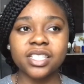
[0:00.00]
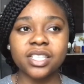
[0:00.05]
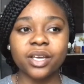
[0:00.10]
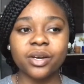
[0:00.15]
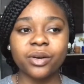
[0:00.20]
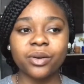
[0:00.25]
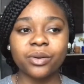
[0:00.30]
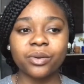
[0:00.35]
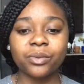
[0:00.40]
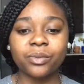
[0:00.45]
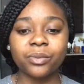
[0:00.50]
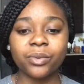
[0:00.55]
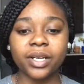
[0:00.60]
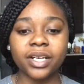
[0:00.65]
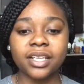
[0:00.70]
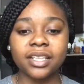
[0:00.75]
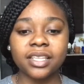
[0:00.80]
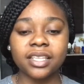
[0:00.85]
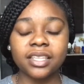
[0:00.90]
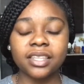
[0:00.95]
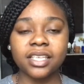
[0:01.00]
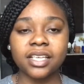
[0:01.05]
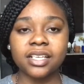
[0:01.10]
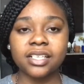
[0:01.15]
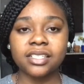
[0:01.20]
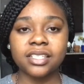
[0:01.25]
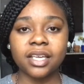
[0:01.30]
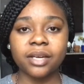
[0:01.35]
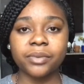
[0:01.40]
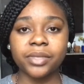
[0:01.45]
So, one of the
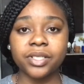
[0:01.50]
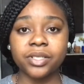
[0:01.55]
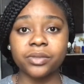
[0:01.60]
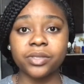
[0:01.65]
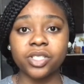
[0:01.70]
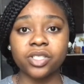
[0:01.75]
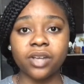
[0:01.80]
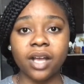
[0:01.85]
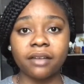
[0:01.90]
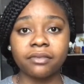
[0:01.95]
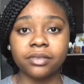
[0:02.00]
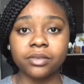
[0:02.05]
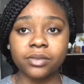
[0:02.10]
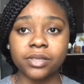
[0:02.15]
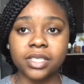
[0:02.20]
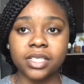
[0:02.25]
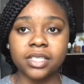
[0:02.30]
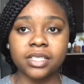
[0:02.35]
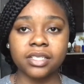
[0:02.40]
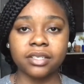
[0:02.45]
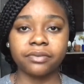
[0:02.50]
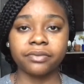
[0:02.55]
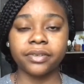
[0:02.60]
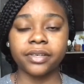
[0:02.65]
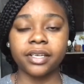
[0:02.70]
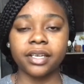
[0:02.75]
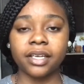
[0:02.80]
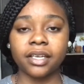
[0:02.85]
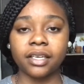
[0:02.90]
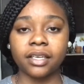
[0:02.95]
things that we do is travel to
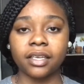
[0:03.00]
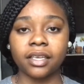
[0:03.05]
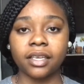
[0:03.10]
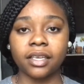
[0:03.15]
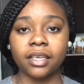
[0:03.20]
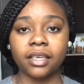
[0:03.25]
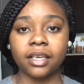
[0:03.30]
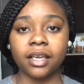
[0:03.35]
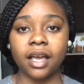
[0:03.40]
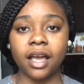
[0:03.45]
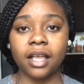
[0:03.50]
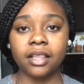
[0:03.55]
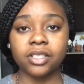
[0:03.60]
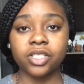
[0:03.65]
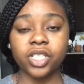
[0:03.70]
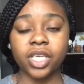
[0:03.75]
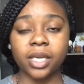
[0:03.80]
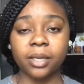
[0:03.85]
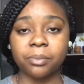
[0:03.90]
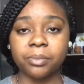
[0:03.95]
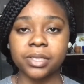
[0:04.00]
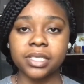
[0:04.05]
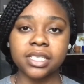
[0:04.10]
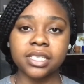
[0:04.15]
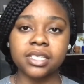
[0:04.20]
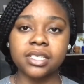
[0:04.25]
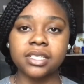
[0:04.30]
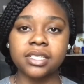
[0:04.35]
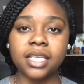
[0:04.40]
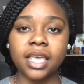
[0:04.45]
different college
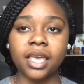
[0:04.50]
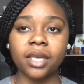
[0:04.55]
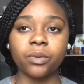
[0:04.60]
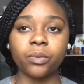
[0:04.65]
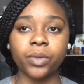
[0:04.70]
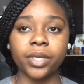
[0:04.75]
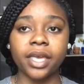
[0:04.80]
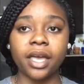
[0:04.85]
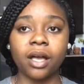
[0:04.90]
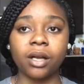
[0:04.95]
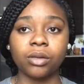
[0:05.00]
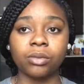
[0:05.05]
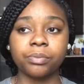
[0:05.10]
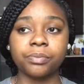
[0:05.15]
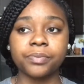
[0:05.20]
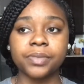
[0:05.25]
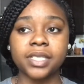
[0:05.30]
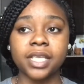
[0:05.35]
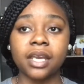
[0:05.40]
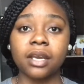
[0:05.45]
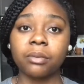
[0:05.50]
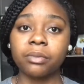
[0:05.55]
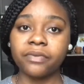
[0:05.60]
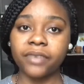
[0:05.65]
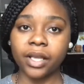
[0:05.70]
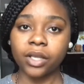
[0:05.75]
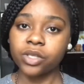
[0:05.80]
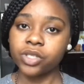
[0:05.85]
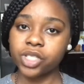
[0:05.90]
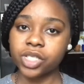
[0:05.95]
campuses and we help set up
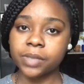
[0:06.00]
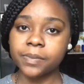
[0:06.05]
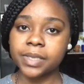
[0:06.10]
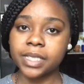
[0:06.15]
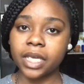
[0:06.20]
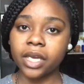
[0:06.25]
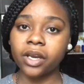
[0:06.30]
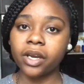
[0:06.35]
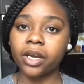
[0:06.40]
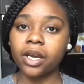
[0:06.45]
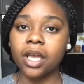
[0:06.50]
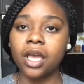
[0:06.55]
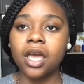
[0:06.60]
fellowships there